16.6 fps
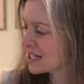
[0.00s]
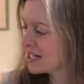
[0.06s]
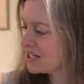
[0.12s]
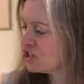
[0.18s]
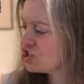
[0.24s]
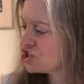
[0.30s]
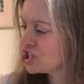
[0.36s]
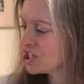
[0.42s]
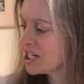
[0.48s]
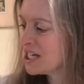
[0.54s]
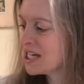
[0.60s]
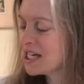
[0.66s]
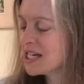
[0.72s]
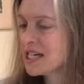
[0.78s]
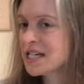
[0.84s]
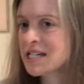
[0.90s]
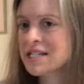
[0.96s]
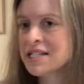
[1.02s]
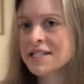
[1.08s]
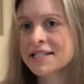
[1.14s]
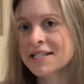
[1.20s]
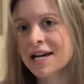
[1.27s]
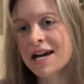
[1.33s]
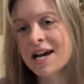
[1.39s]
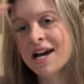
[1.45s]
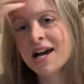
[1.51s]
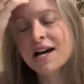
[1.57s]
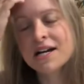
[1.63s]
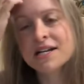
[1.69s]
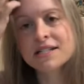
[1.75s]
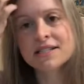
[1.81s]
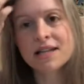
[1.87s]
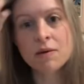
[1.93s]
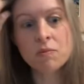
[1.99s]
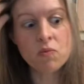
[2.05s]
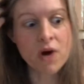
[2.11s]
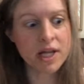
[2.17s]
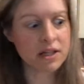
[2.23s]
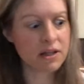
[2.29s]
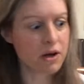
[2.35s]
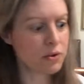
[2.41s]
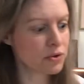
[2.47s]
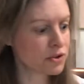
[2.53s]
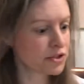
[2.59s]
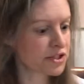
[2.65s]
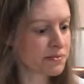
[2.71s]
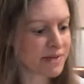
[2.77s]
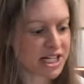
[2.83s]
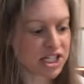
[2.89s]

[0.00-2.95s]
and she is somewhat local to me.